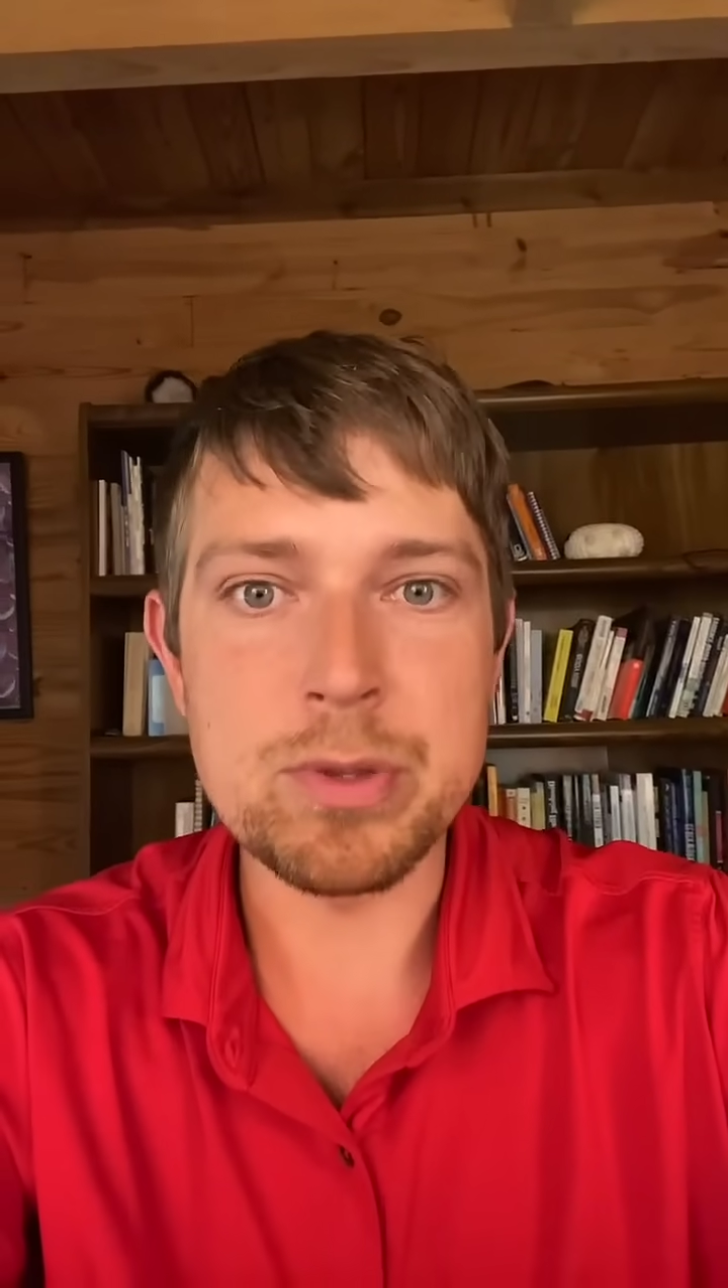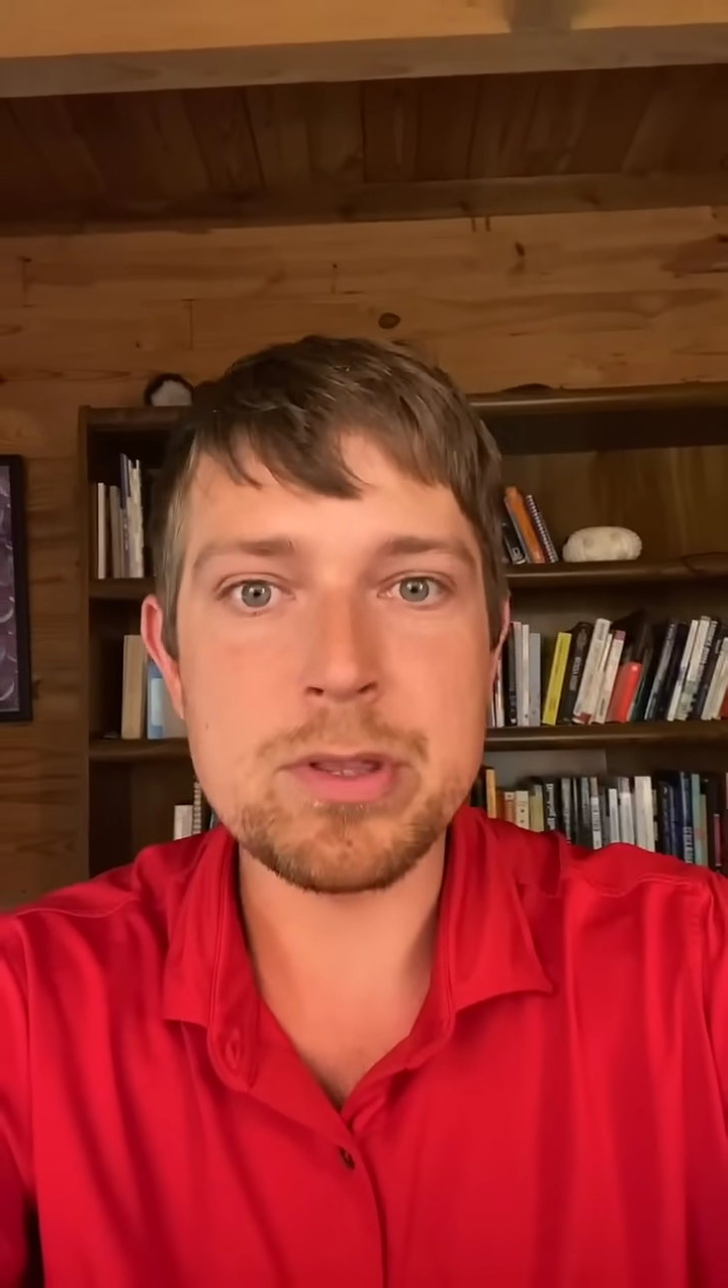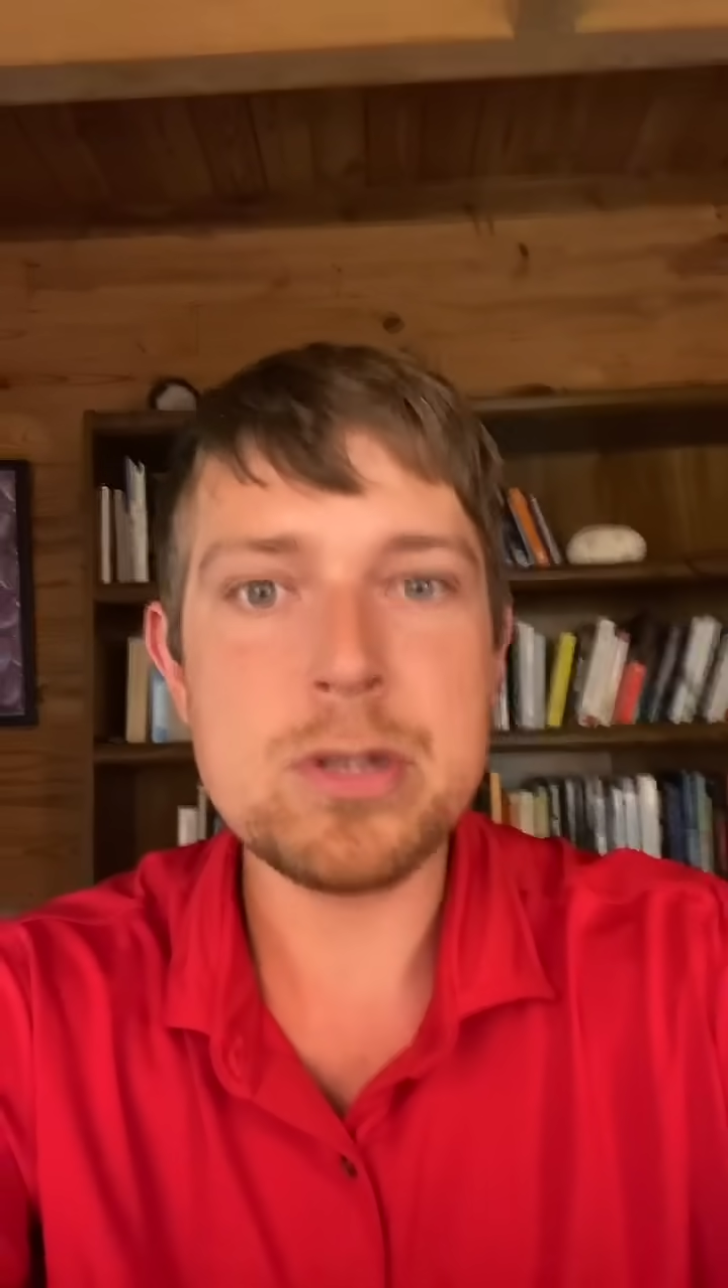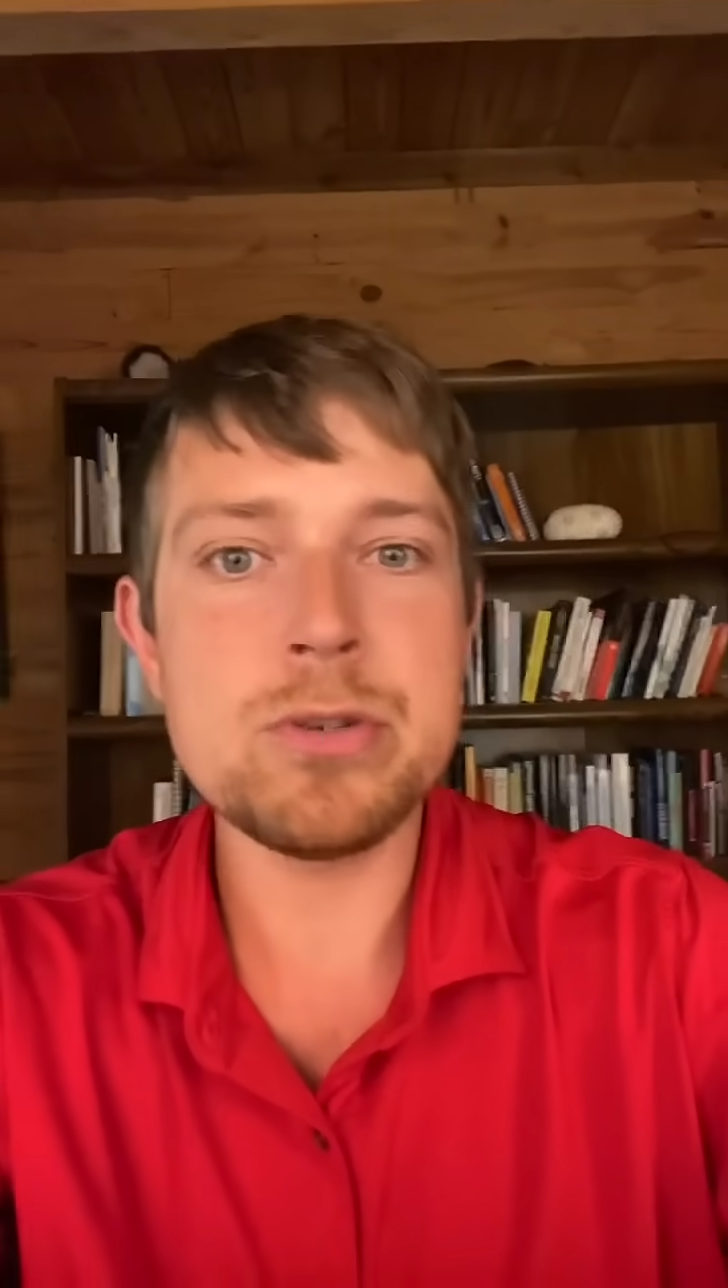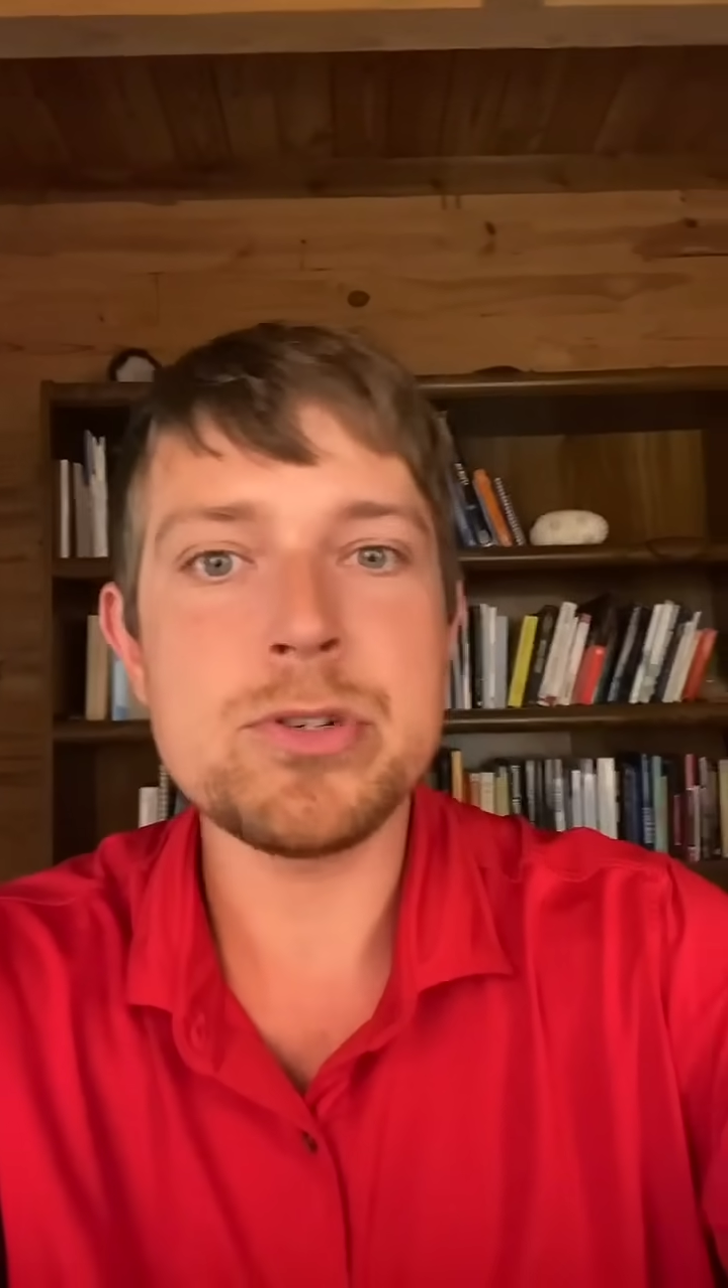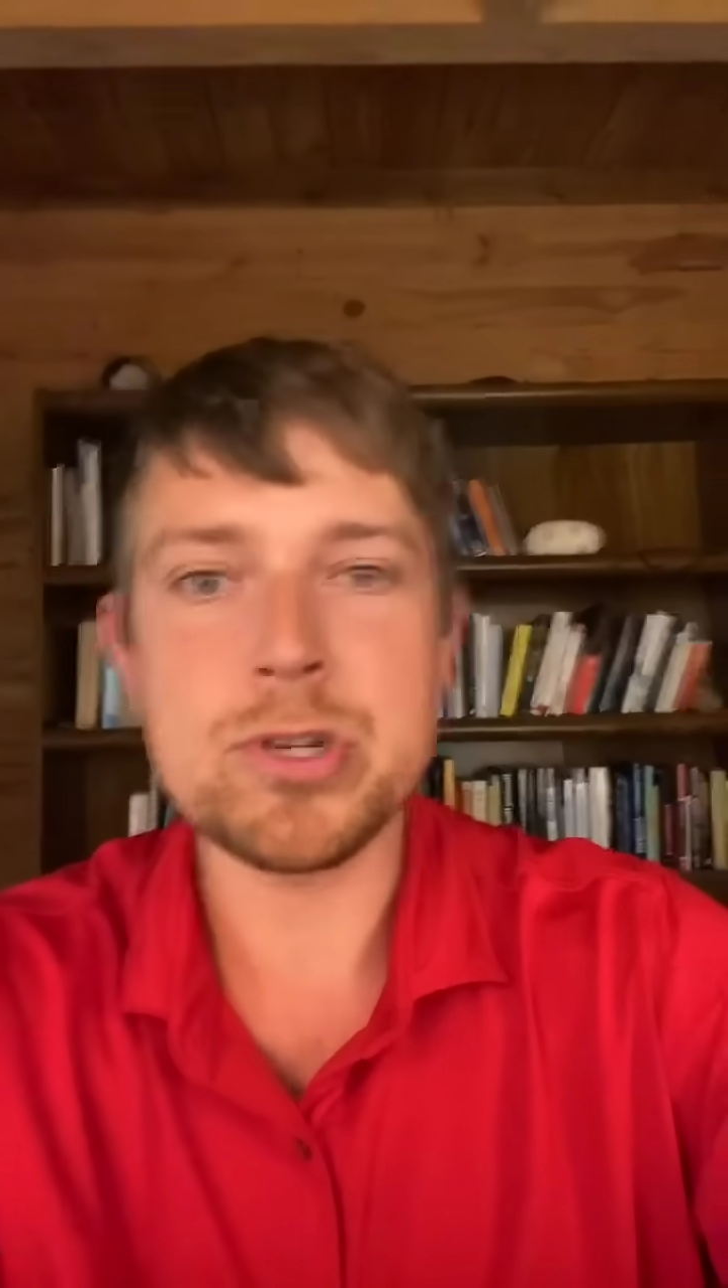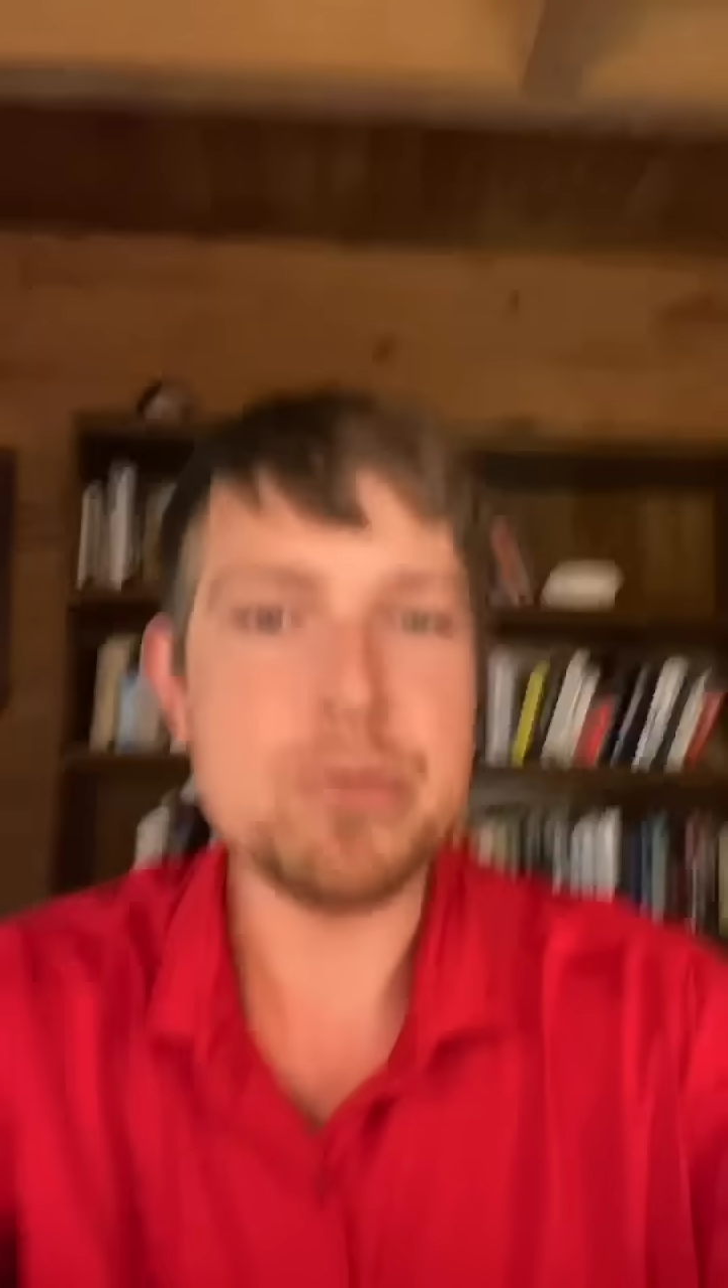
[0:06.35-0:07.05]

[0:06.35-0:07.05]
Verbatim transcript: with you so